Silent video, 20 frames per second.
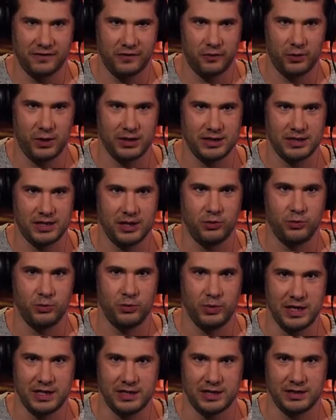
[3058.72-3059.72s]
for it until
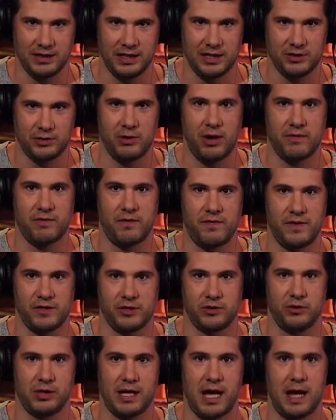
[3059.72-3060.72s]
recently. So I don't have a
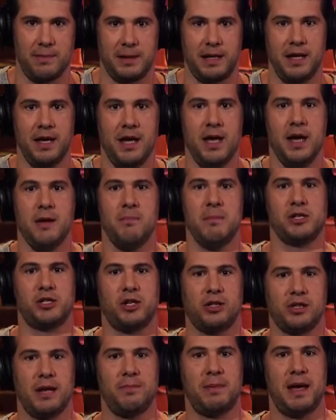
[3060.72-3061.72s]
physical copy.
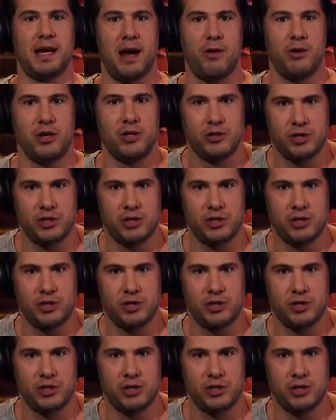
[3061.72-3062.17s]
Mr. Glenn Beck, how are you,